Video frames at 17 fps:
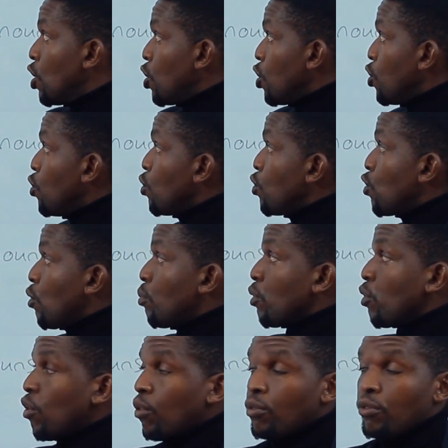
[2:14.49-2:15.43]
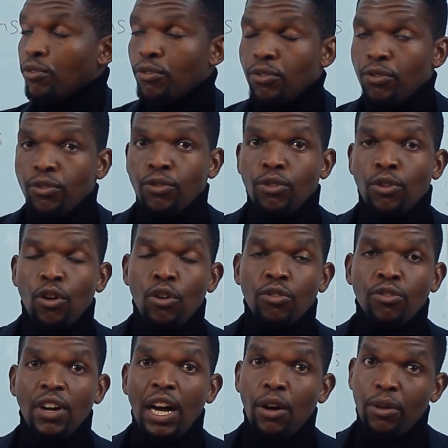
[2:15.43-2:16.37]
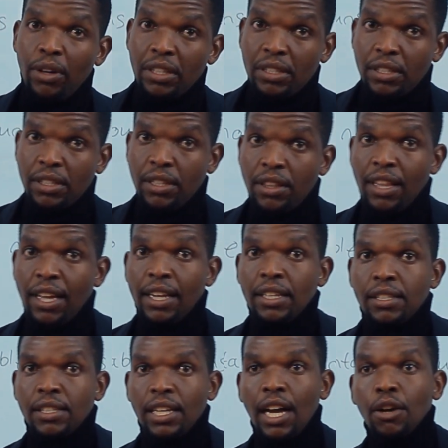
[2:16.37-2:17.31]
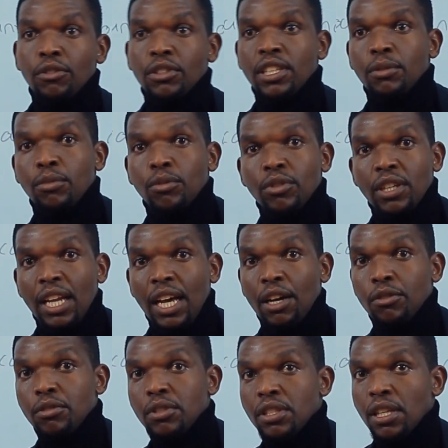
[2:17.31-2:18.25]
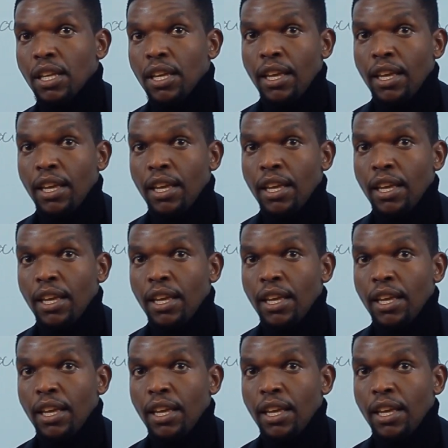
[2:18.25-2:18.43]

new topic of ours, that is countable nouns